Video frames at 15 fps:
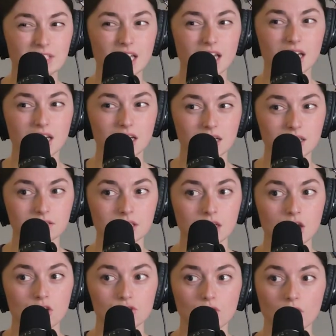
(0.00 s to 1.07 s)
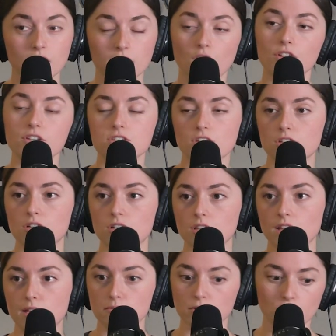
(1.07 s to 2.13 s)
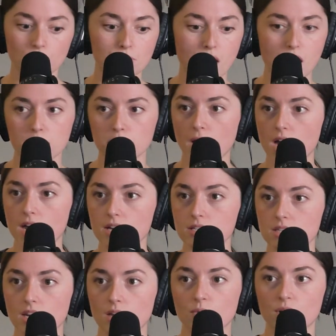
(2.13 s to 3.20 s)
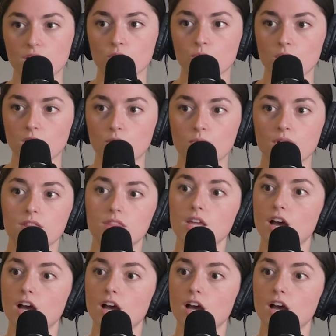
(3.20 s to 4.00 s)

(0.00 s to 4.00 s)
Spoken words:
Yeah. So like all these other like little mom and pa's that I wanted to work with,